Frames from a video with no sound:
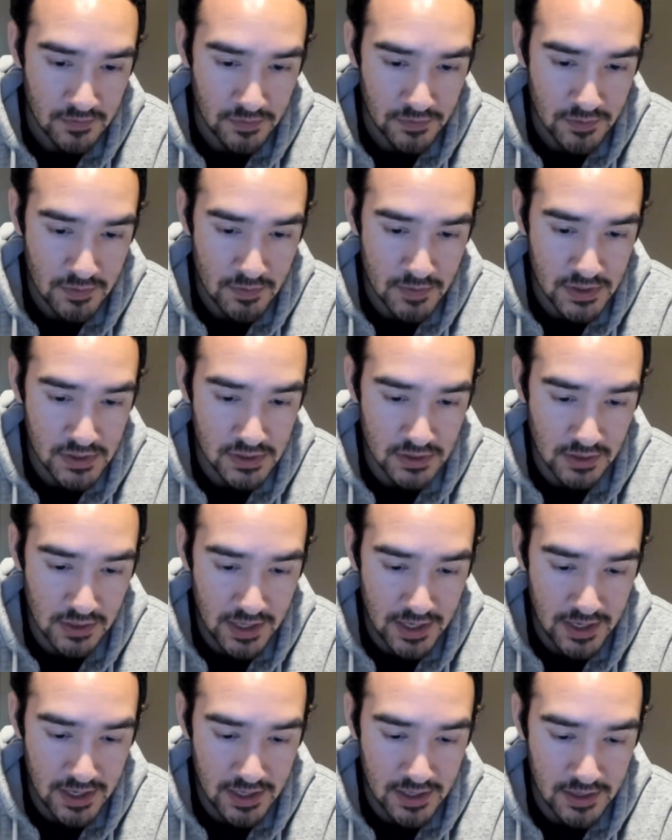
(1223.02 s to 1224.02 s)
You miss
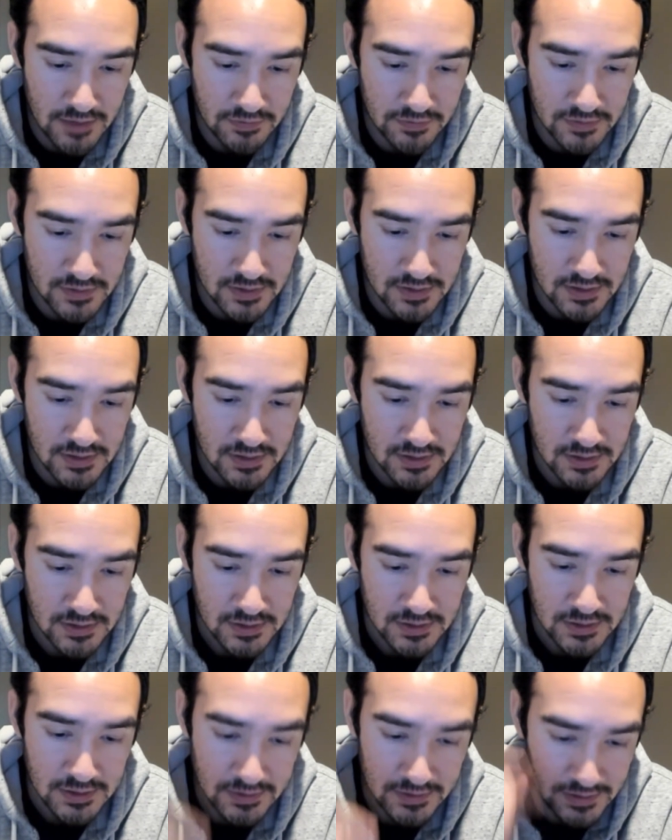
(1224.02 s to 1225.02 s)
left.
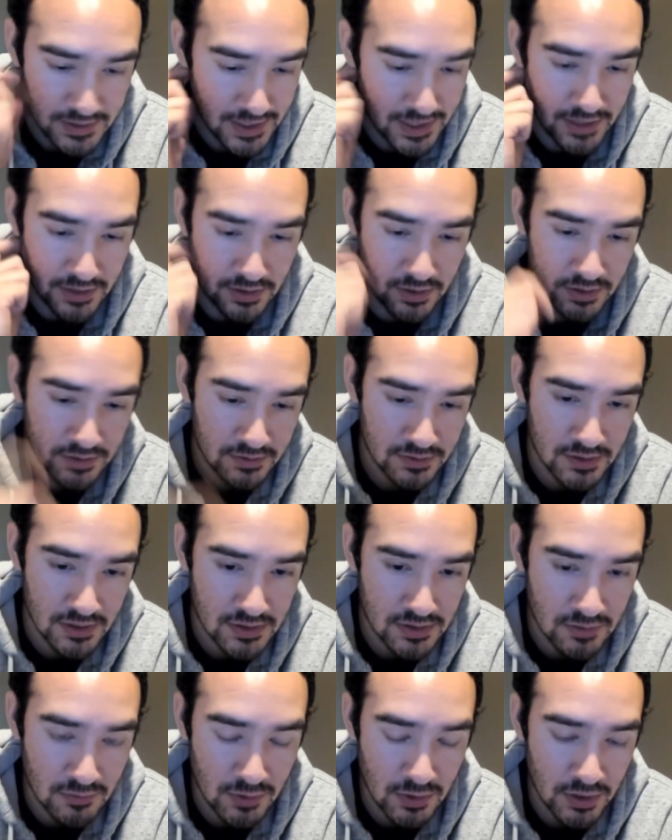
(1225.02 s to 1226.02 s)
Yeah, it
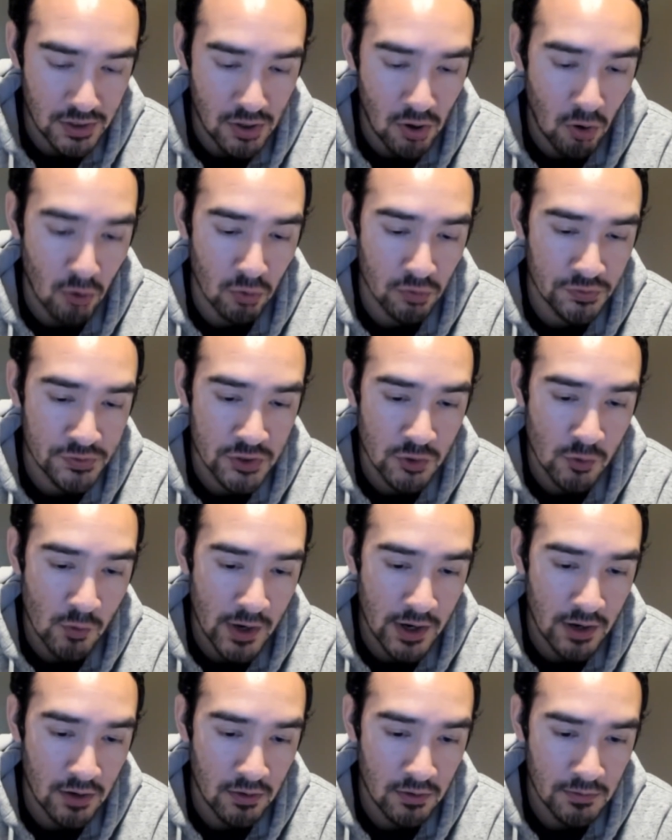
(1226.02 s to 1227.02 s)
doesn't really hold too
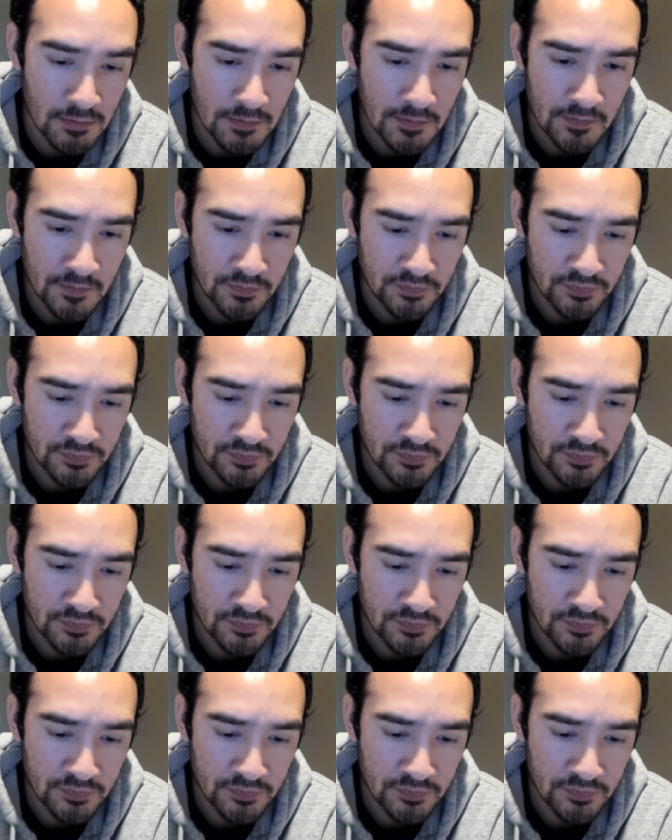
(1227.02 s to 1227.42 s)
well.